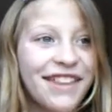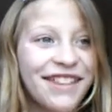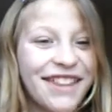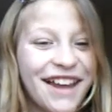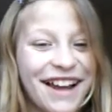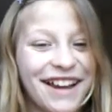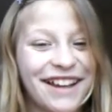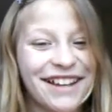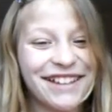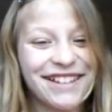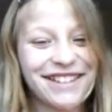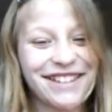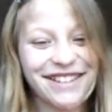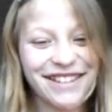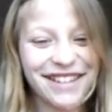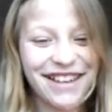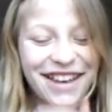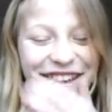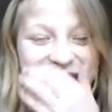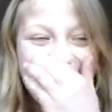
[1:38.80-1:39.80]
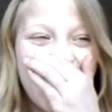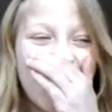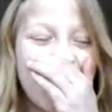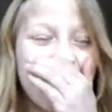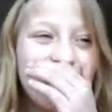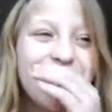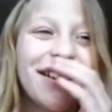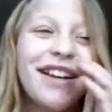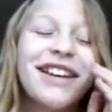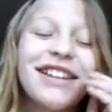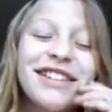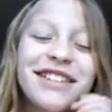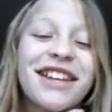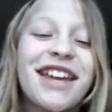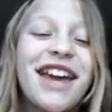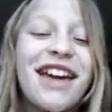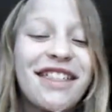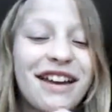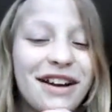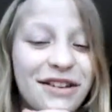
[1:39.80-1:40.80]
Thanks. So
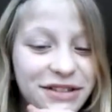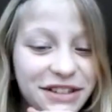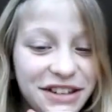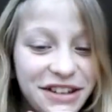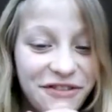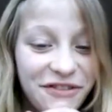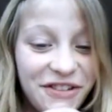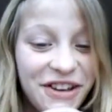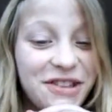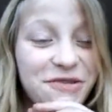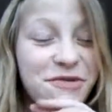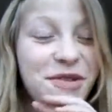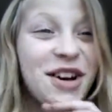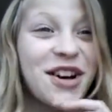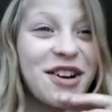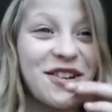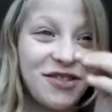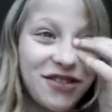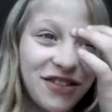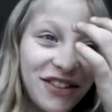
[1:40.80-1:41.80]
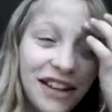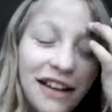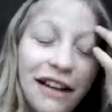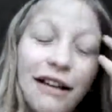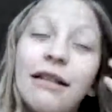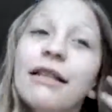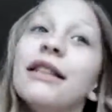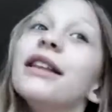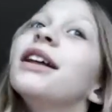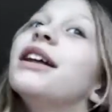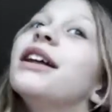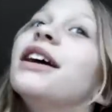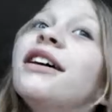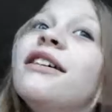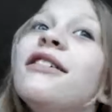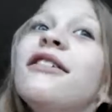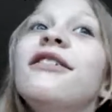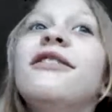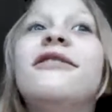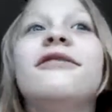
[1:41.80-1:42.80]
yeah, that was the first part of
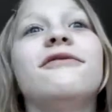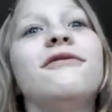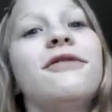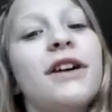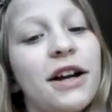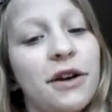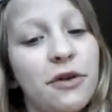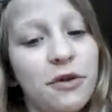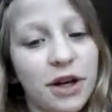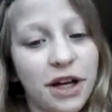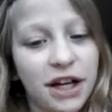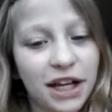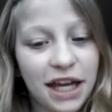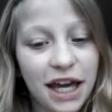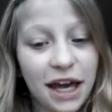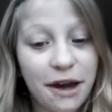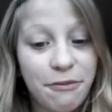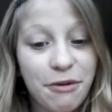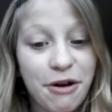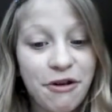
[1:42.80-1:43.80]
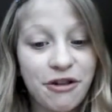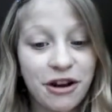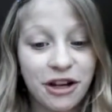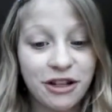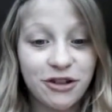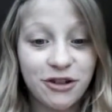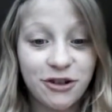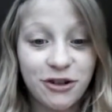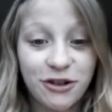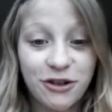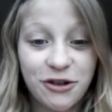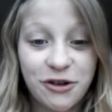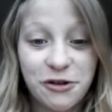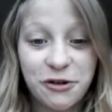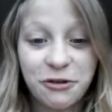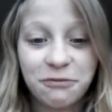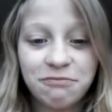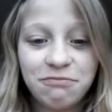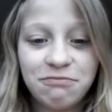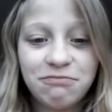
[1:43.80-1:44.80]
Firework, Katy Perry.
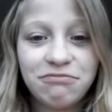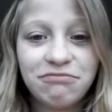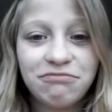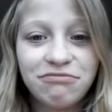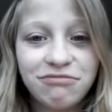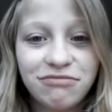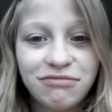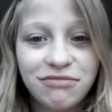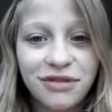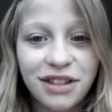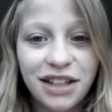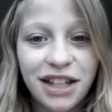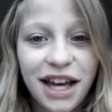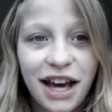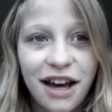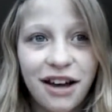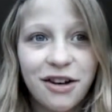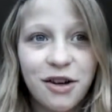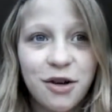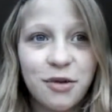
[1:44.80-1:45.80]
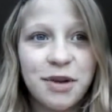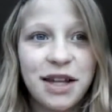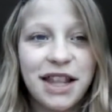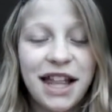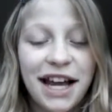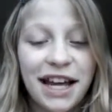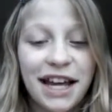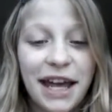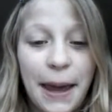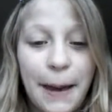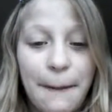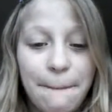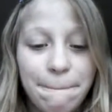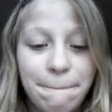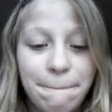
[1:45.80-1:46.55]
So yeah, hope you like it.